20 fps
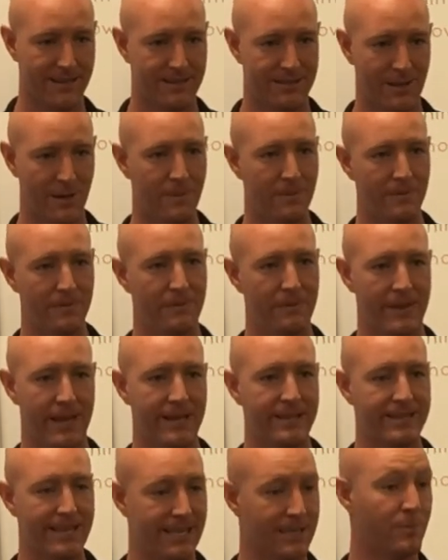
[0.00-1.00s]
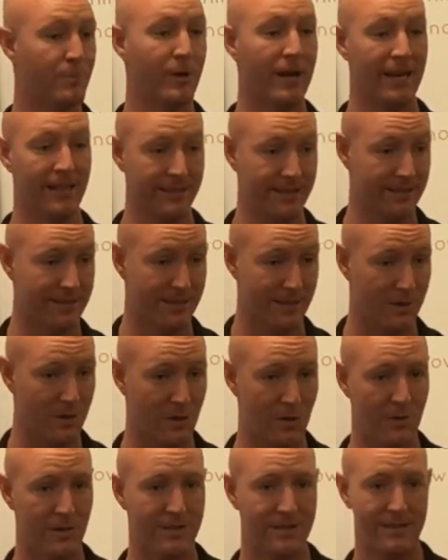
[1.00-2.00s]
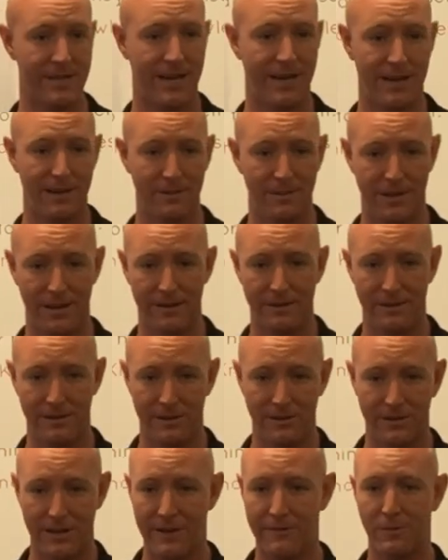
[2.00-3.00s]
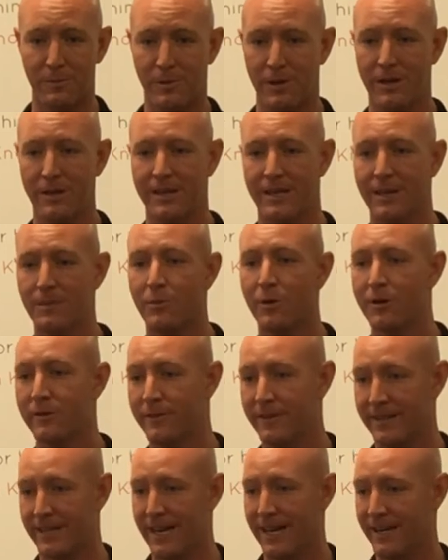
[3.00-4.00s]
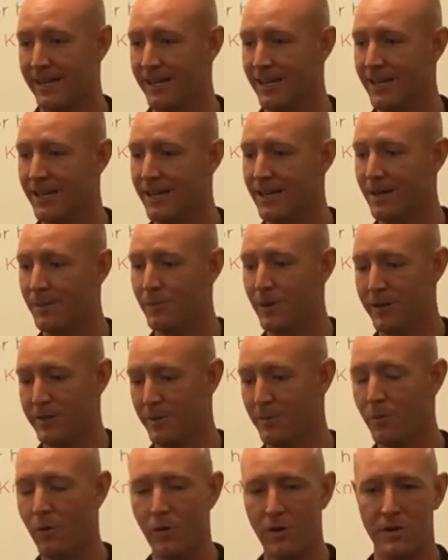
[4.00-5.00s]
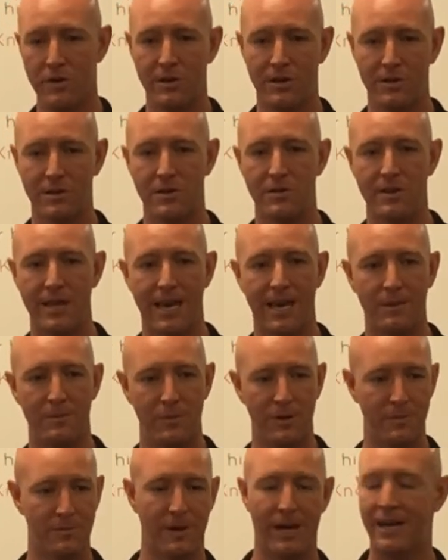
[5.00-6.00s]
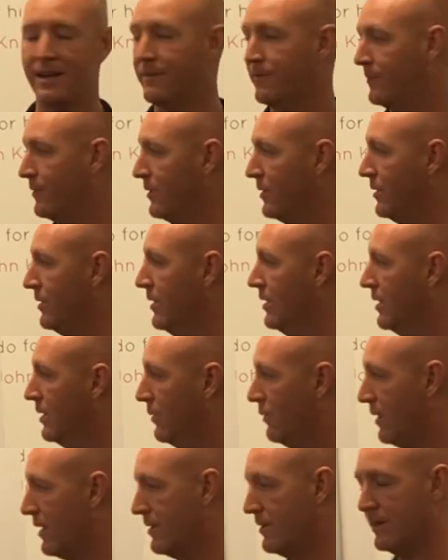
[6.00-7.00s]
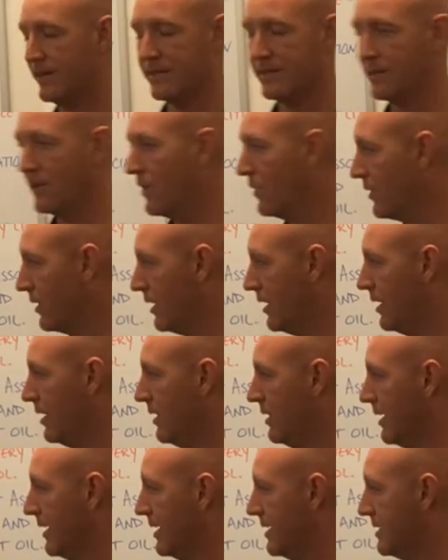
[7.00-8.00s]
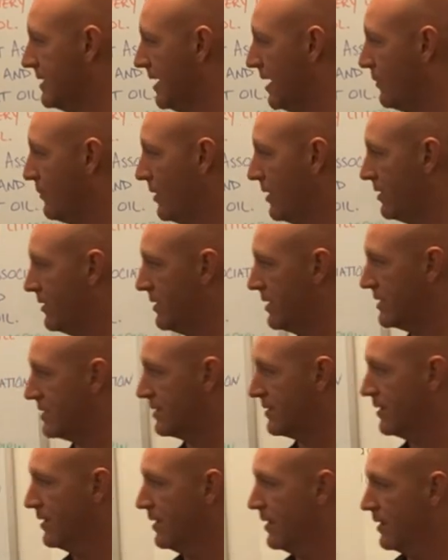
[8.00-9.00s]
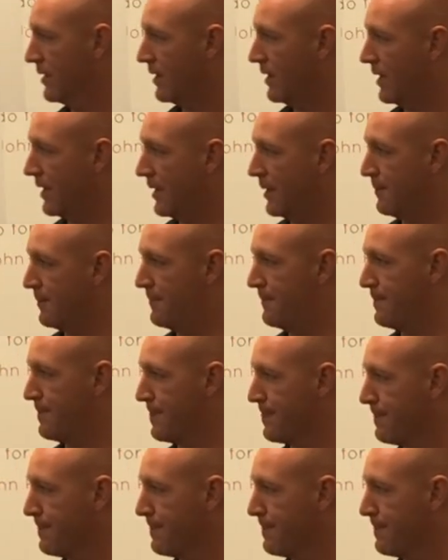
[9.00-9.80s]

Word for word: So that takes practice to do. It's not a, you'll never probably get perfect at it, but the more you can do that and be mindful, whether it's yoga, like I said, whether it's um,